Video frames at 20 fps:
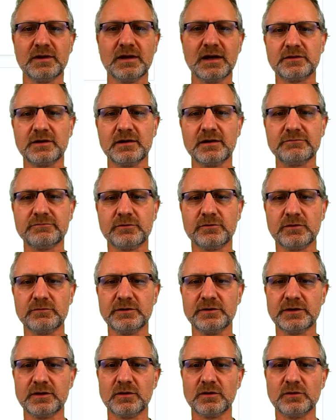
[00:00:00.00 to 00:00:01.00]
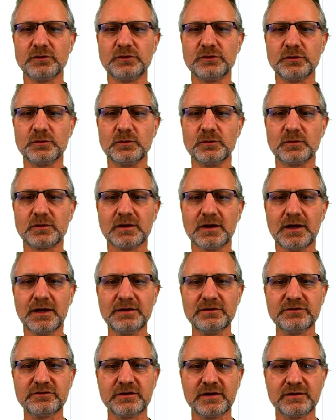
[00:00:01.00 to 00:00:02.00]
Therefore, we go to
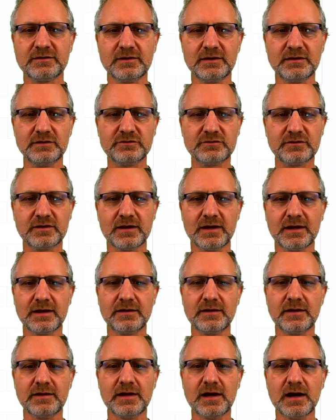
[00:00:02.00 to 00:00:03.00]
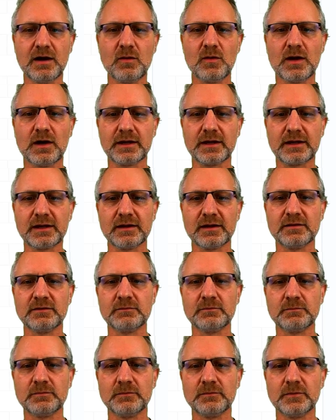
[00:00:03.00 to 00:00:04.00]
client settings, and now I
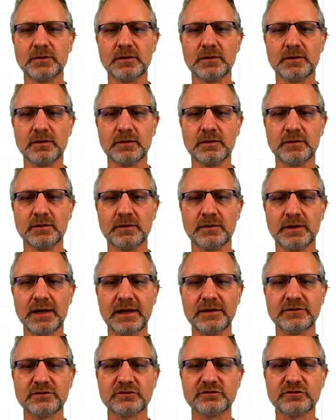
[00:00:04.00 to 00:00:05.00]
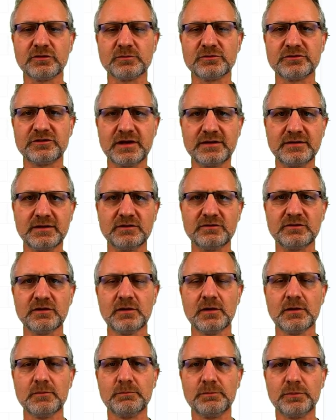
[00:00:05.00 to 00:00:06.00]
can enter some settings
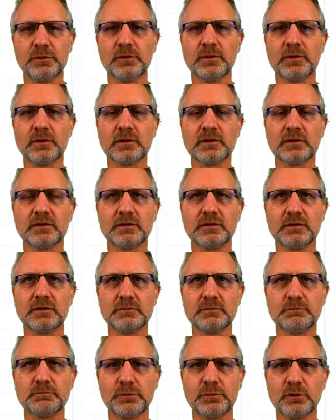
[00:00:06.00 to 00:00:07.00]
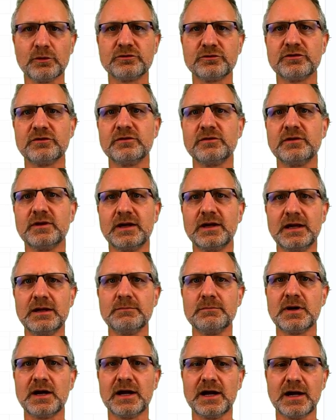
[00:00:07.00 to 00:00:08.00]
per person
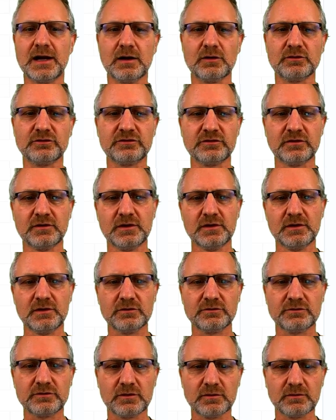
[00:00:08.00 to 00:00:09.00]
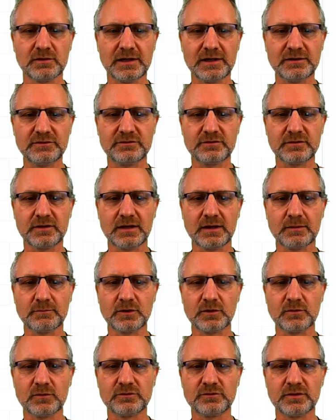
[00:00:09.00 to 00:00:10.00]
in my house. So let's say I'm
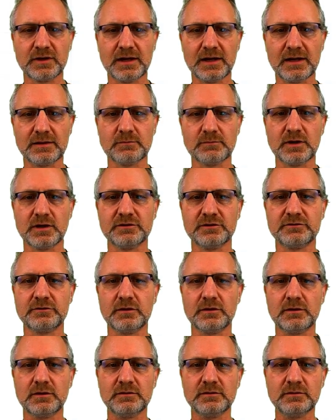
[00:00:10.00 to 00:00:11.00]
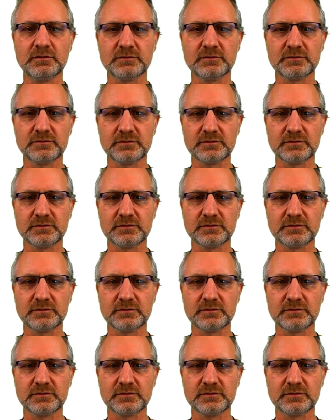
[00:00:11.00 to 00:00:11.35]
going to add my son.